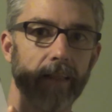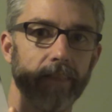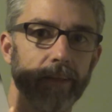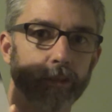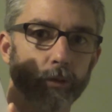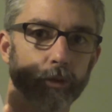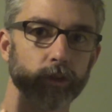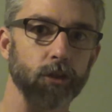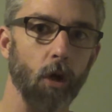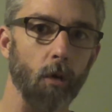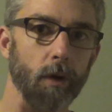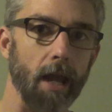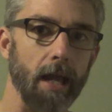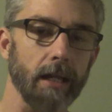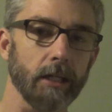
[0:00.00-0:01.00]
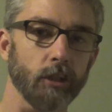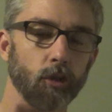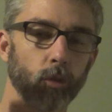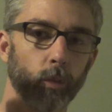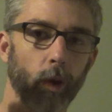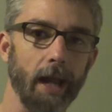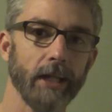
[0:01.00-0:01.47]
This was donated
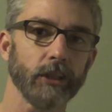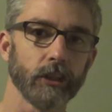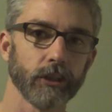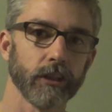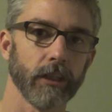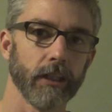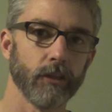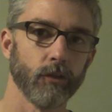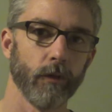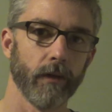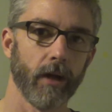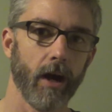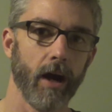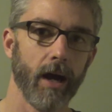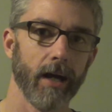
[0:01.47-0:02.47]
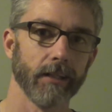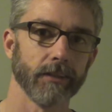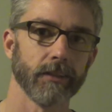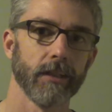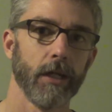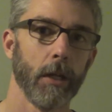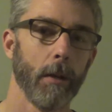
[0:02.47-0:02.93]
graciously to the
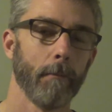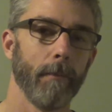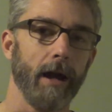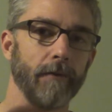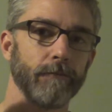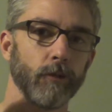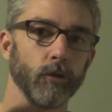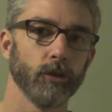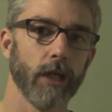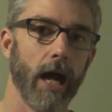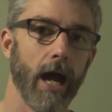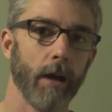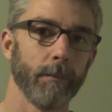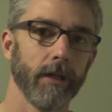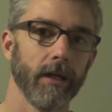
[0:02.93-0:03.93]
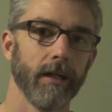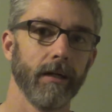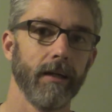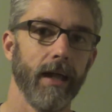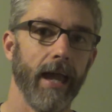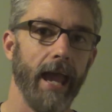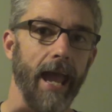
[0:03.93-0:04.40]
cause by
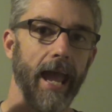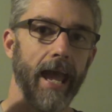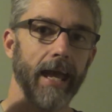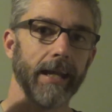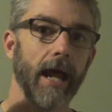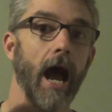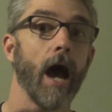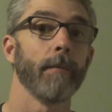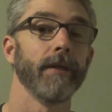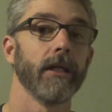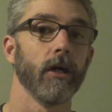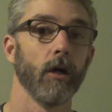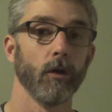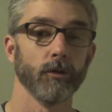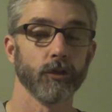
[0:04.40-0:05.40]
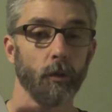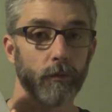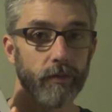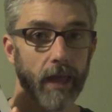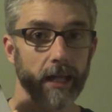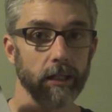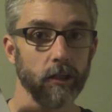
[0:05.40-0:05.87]
Futaba and Hobbico. So
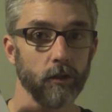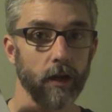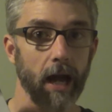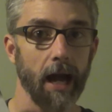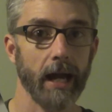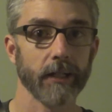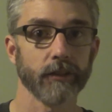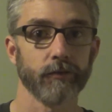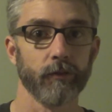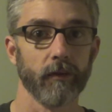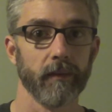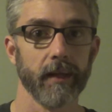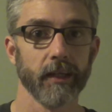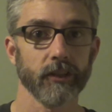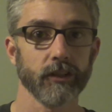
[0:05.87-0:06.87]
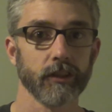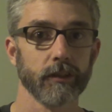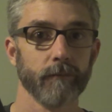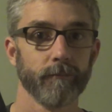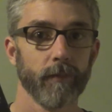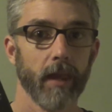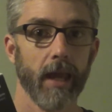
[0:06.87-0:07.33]
thank you guys for this.